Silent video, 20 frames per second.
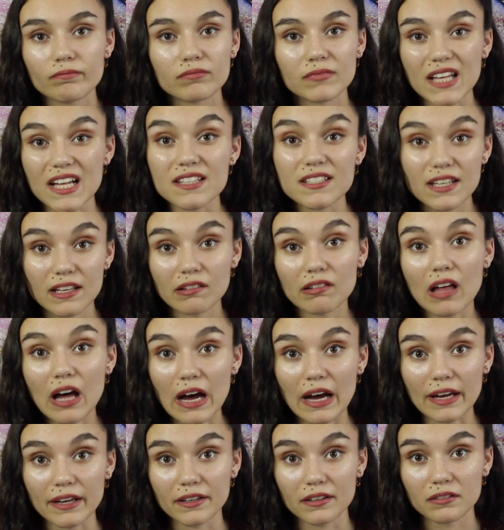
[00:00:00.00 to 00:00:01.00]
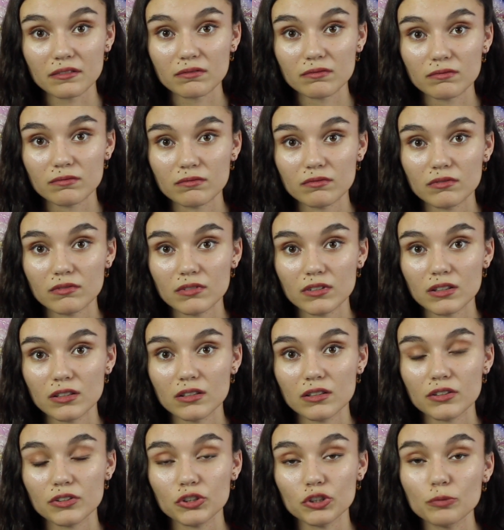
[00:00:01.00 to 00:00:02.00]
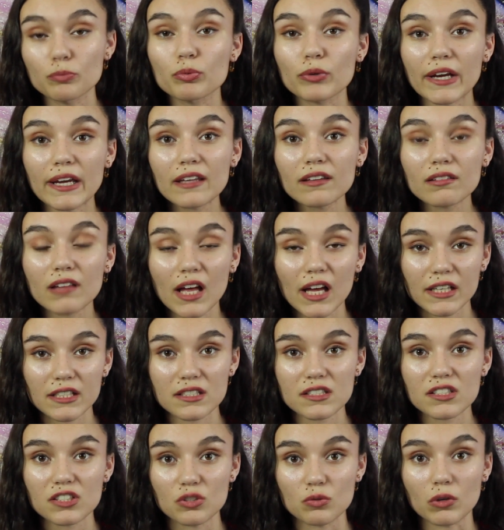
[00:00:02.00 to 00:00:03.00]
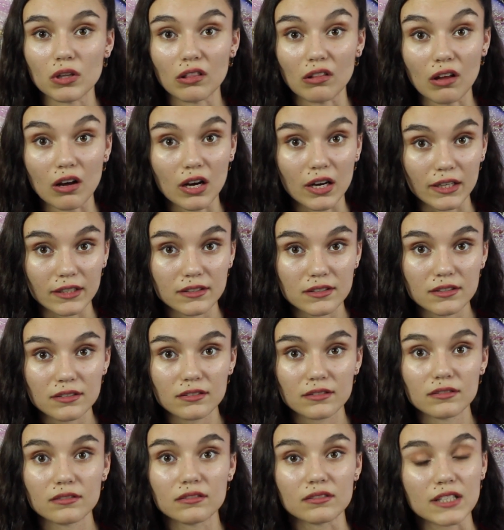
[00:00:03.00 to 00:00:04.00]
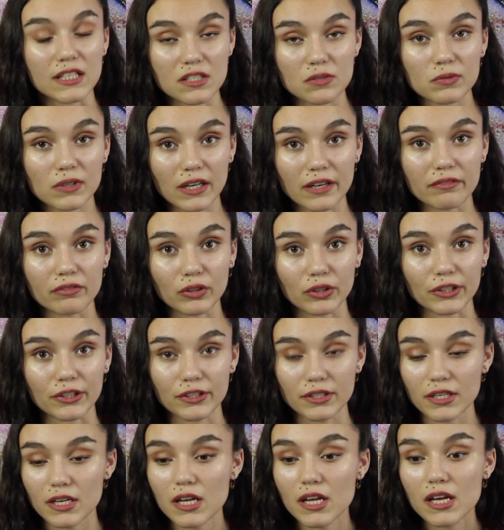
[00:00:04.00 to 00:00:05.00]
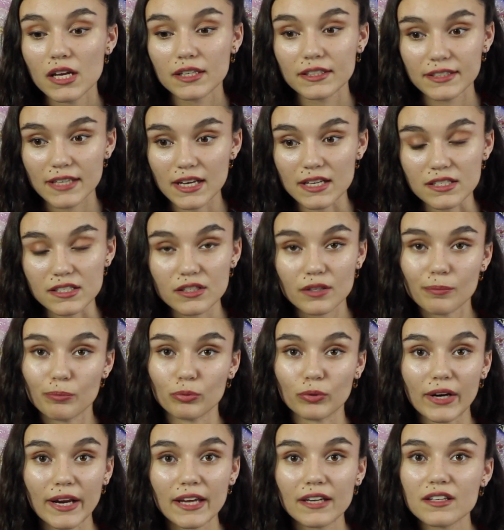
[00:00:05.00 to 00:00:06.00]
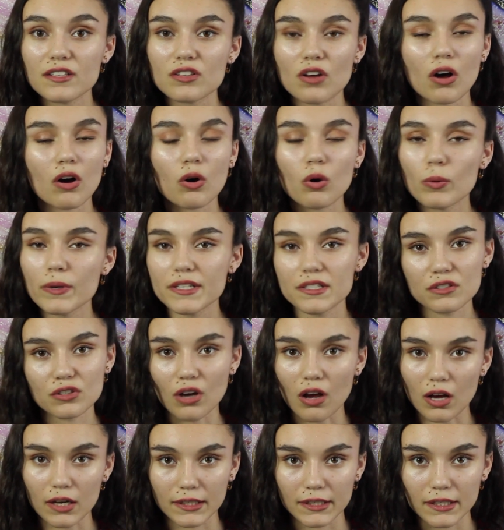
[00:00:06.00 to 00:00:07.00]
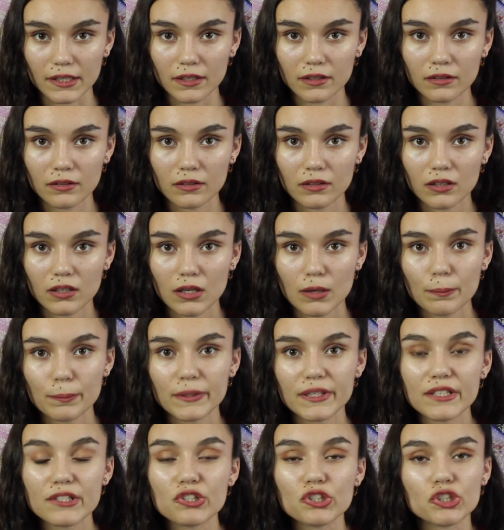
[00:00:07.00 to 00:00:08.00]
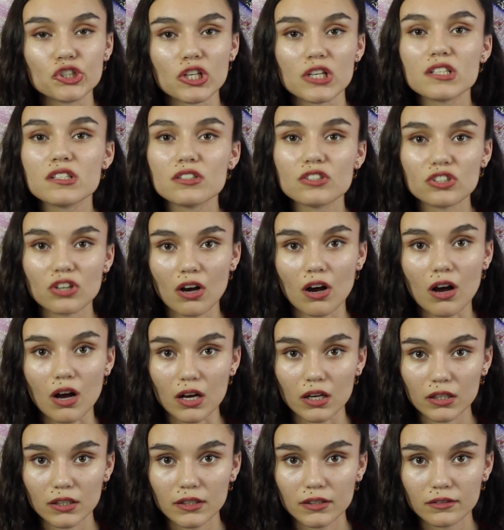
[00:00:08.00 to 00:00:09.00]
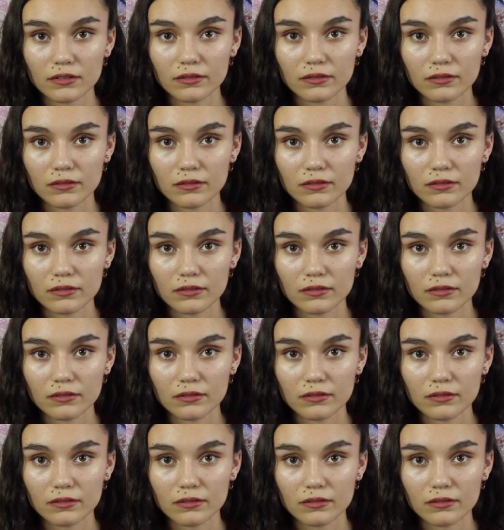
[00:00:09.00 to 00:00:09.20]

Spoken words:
that's a lie. Your brain lies to you a lot. That's what I've learned. Yes, the brain is always talking, but it's just talk.